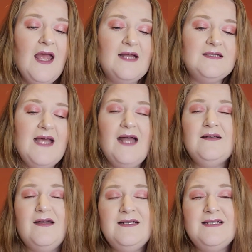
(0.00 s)
In
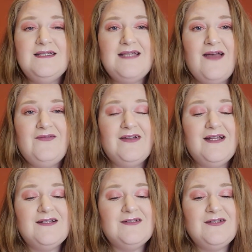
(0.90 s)

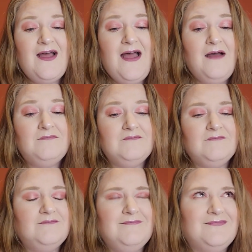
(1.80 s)
1097,
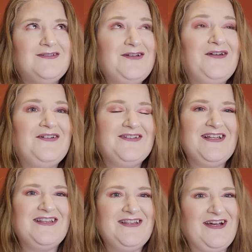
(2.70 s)
Donald
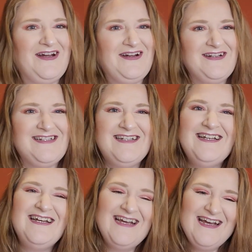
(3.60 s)
III
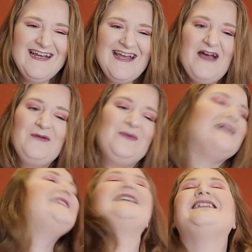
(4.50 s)

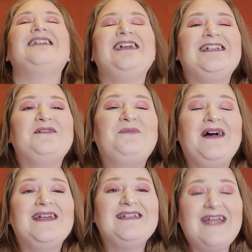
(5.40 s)
was succeeded
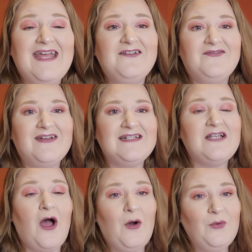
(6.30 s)
by David's
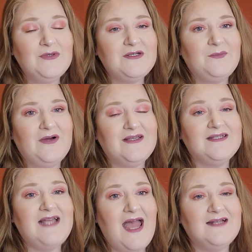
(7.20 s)
older
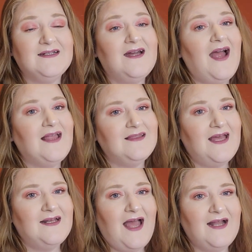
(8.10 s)
brothers, Edgar and
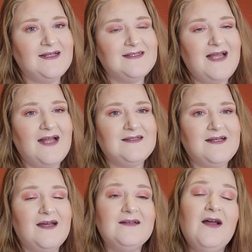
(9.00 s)
then
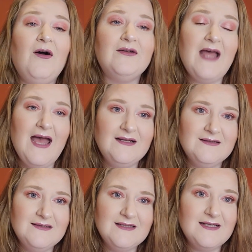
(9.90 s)
Alexander. Now, on
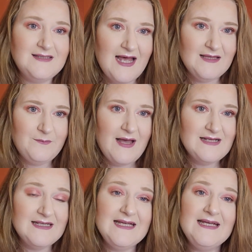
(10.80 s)
Edgar's
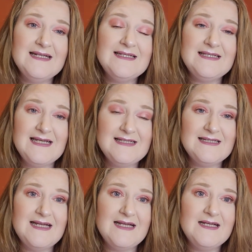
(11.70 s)
deathbed, he
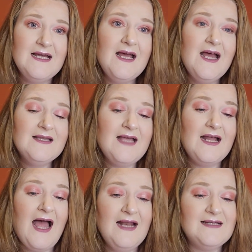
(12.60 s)
insisted
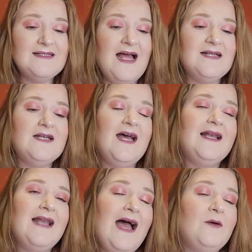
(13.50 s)
that Alexander
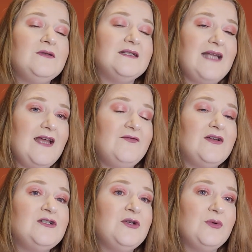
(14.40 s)
allowed
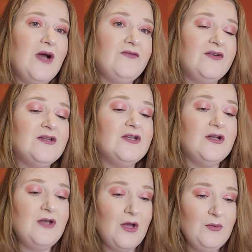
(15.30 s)
David to govern the
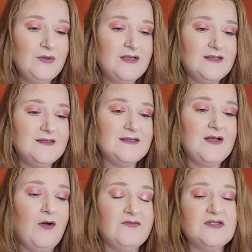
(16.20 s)
lowlands
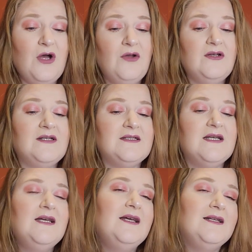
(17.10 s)
of Scotland.
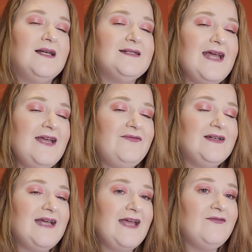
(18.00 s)
Now,
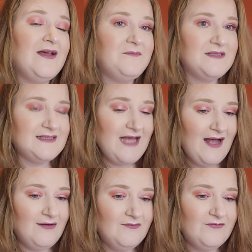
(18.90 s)
David gave
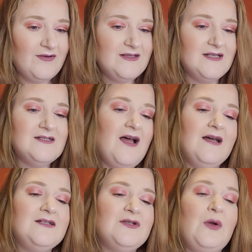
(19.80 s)
himself the
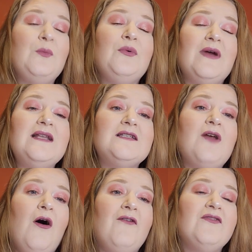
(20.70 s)
title Prince
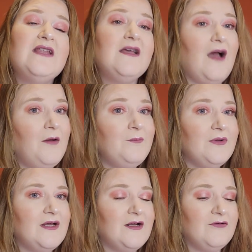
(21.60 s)
of the
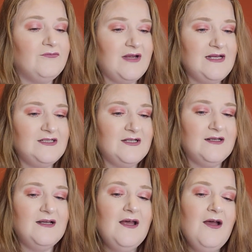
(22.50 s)
Cumbrian
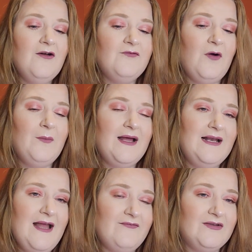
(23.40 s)
region from
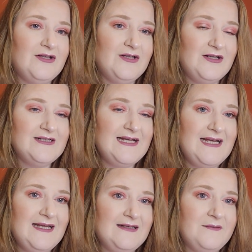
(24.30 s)

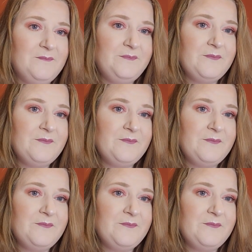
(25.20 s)
1113.